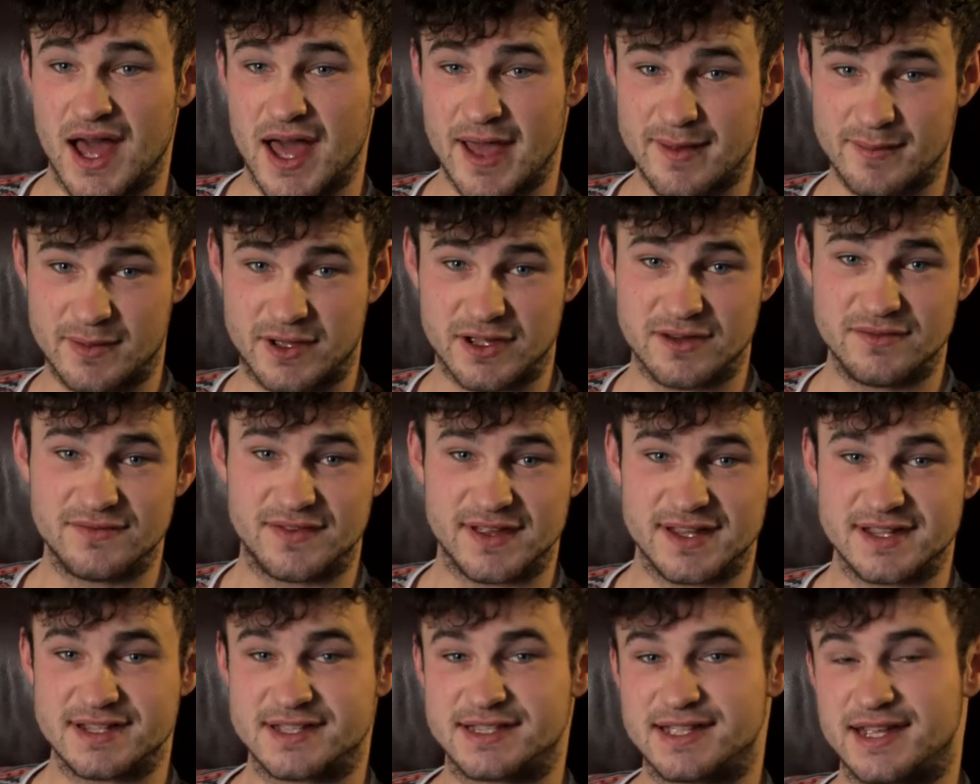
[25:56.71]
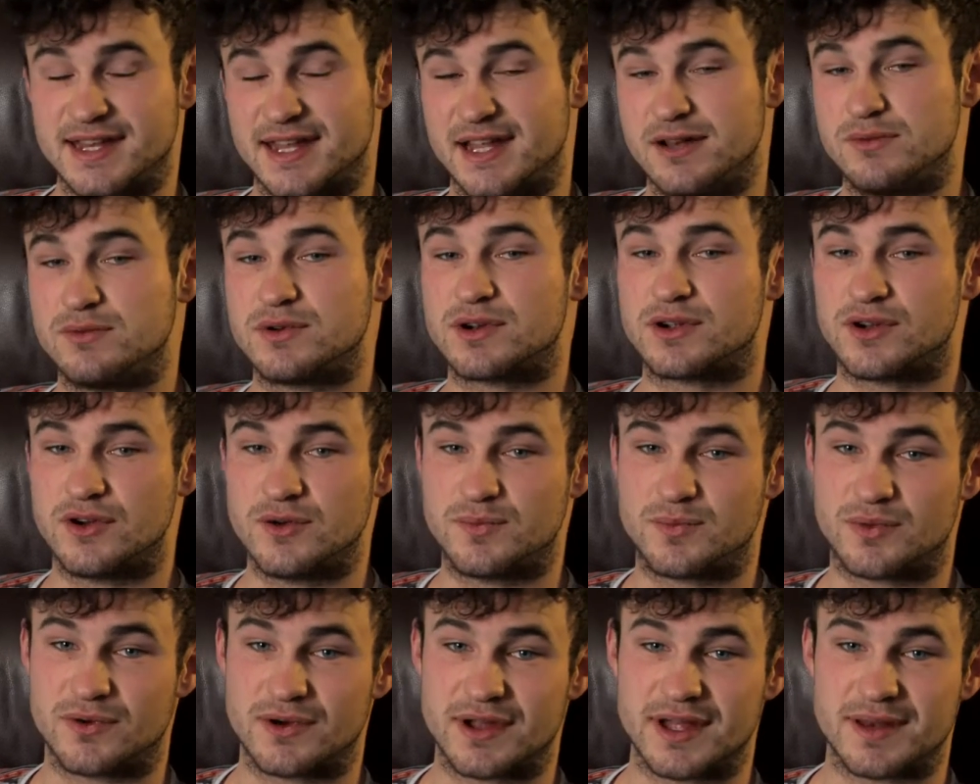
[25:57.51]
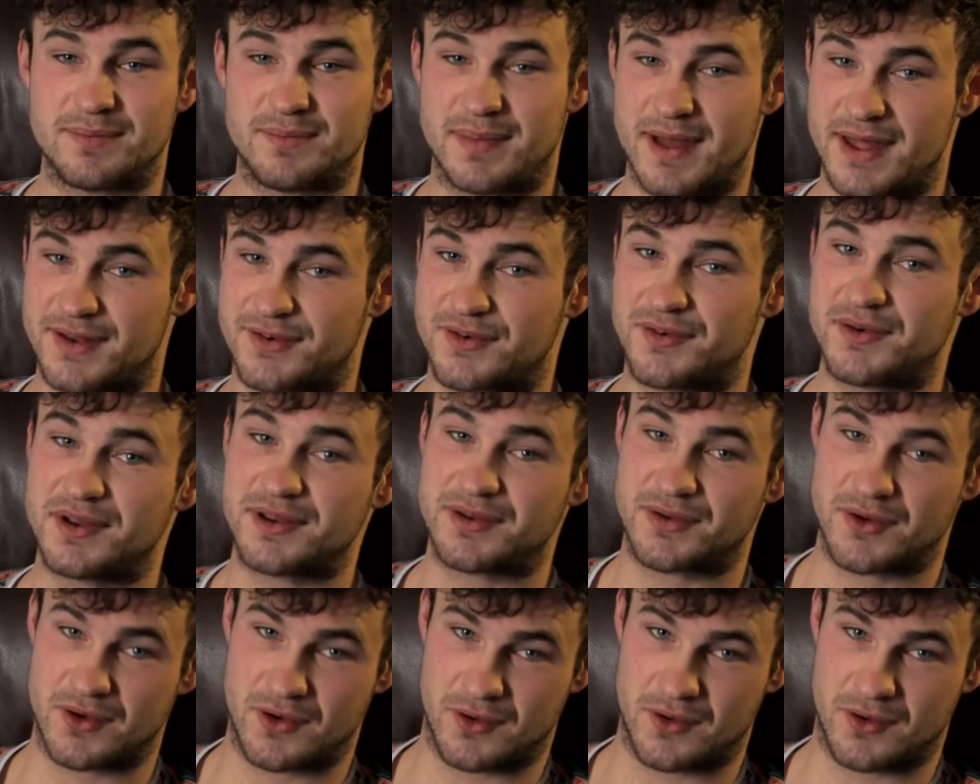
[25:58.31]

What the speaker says: I'm convinced that he'll recuperate better at